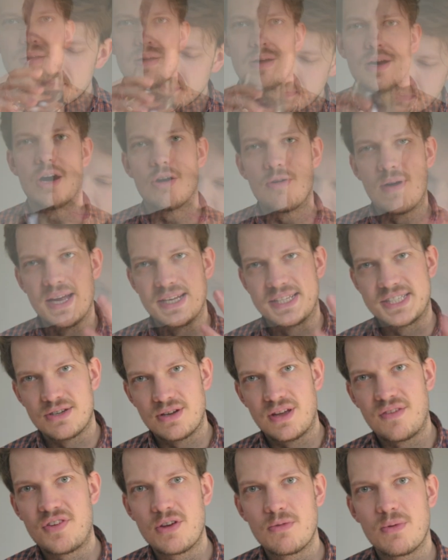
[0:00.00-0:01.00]
Alright, so
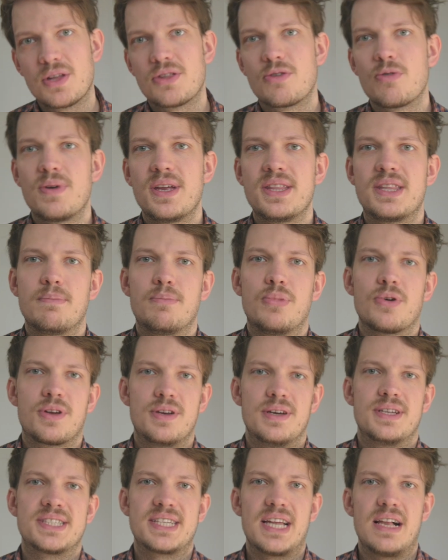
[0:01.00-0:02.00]
if you want to read the book
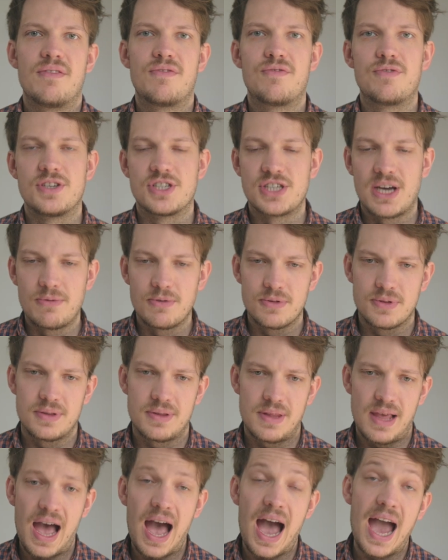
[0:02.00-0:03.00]
yourself, which I would
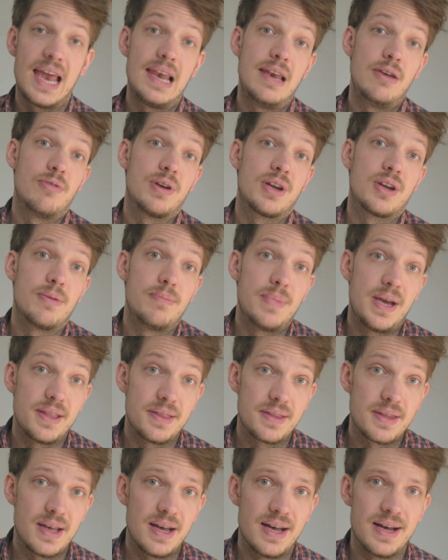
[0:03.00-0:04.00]
highly
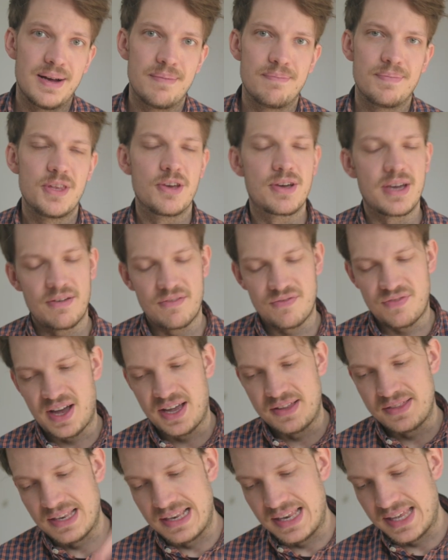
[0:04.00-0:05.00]
recommend, you can
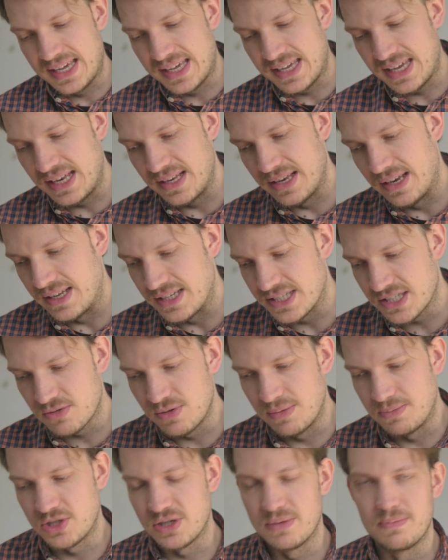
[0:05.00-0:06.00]
find the link in the
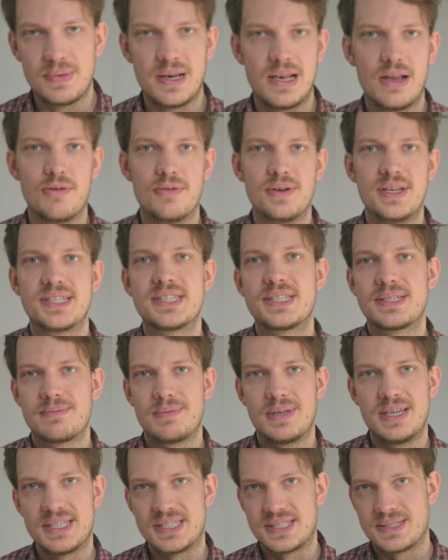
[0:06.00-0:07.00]
description below. This
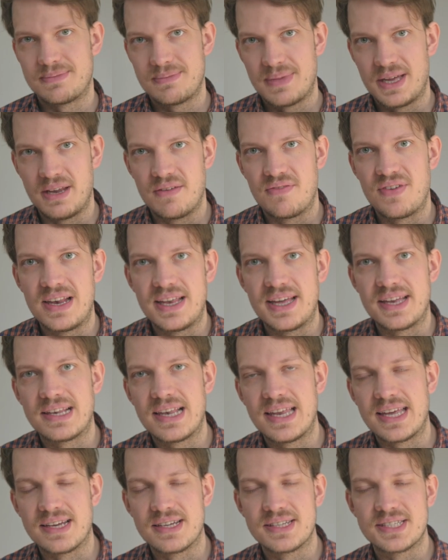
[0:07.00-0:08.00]
is an affiliate
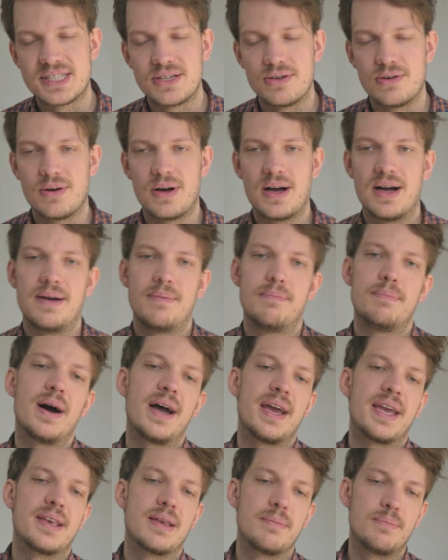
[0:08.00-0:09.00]
link, so
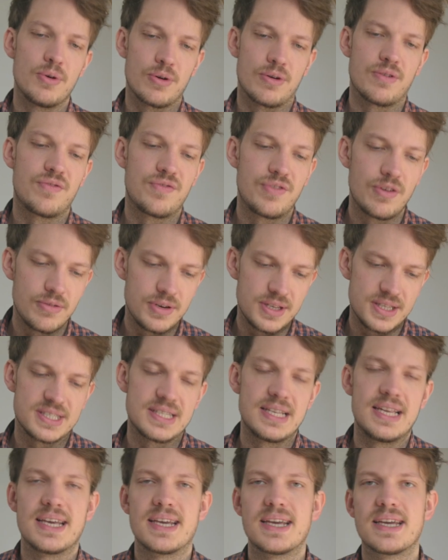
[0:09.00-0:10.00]
buying the book through this
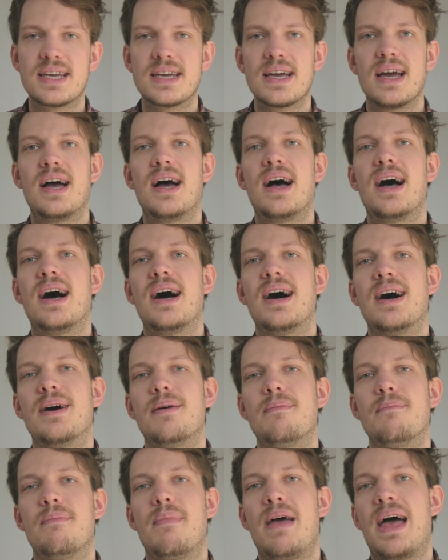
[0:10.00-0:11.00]
link
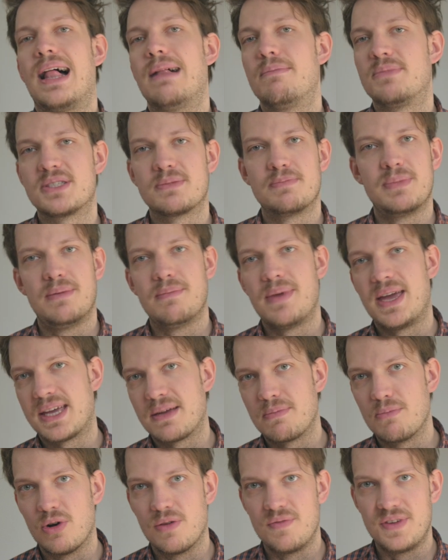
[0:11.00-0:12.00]
helps me
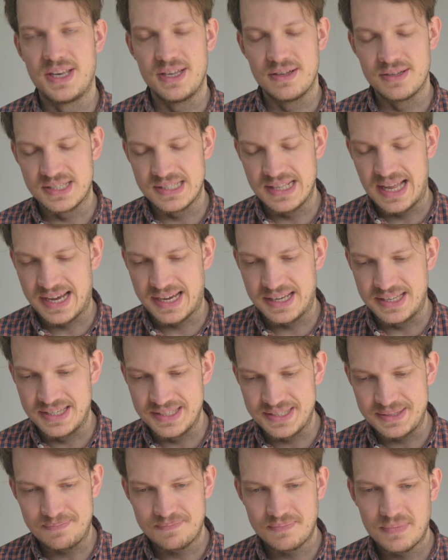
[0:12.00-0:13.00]
make more videos like
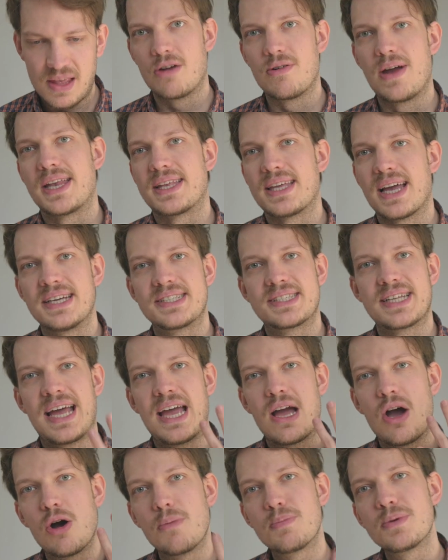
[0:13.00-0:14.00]
this. Alright guys, I
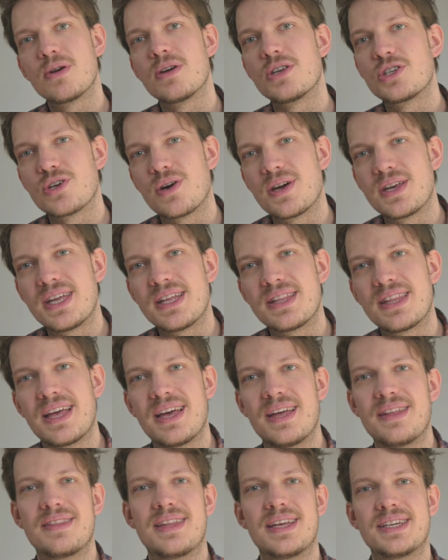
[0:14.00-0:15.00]
hope you enjoyed it,
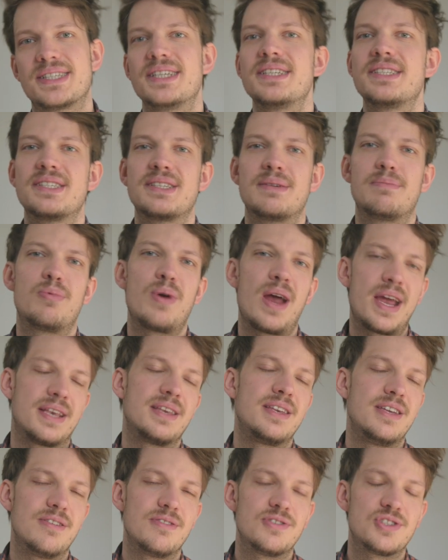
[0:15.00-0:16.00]
and as this is a brand
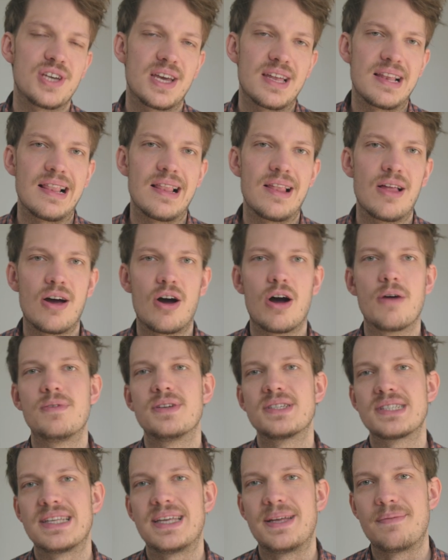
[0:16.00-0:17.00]
new channel,
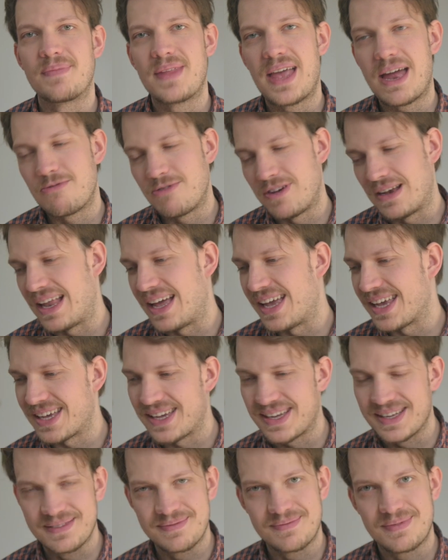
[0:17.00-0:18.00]
obviously every
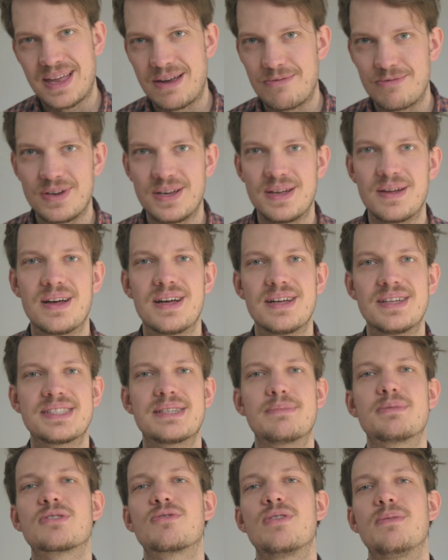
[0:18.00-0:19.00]
like and every
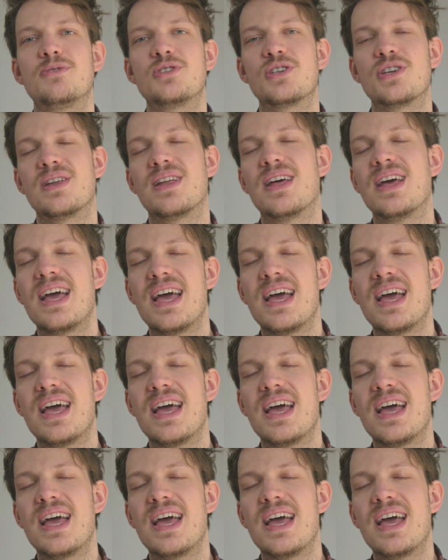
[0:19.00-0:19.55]
subscription